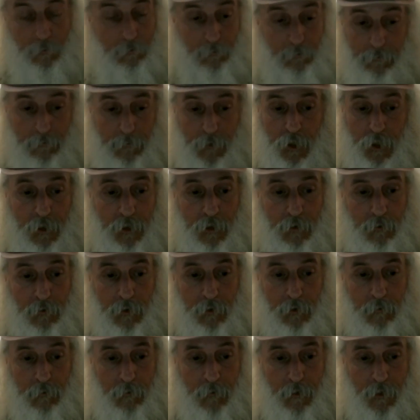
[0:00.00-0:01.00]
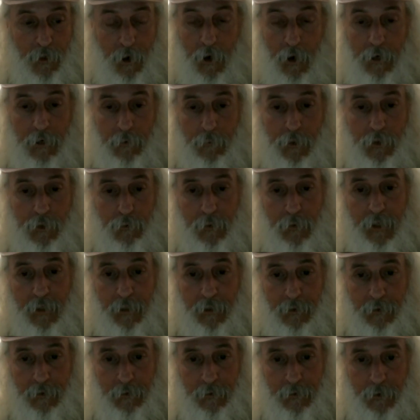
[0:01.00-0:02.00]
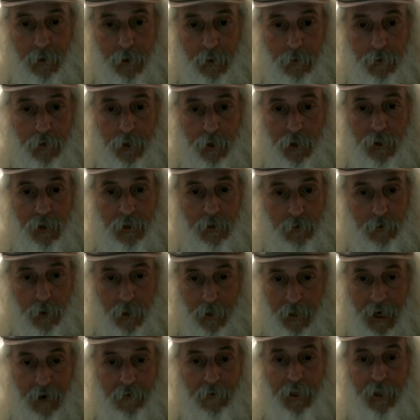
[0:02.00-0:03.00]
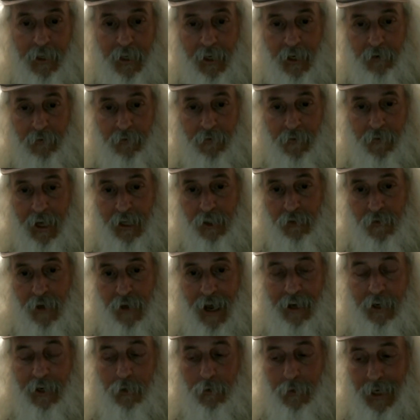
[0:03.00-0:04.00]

just thought it was real. You just took everything at face value.